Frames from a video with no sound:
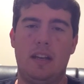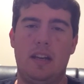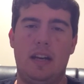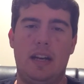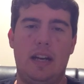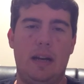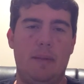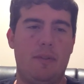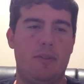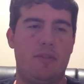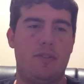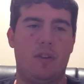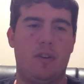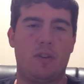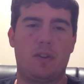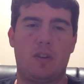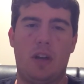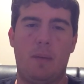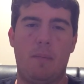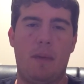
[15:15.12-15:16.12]
There's no
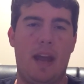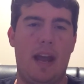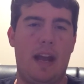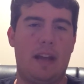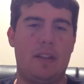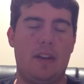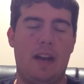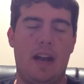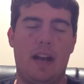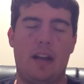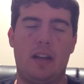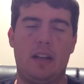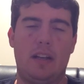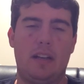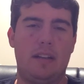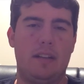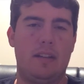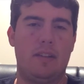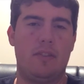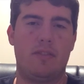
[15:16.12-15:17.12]
turning back.
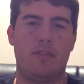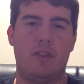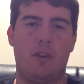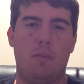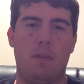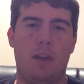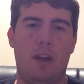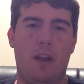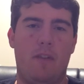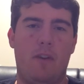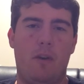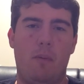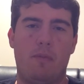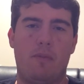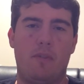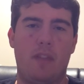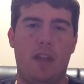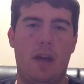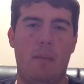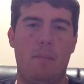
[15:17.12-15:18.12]
There's no playoff hopes
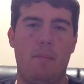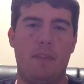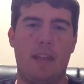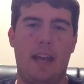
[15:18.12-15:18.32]
for them.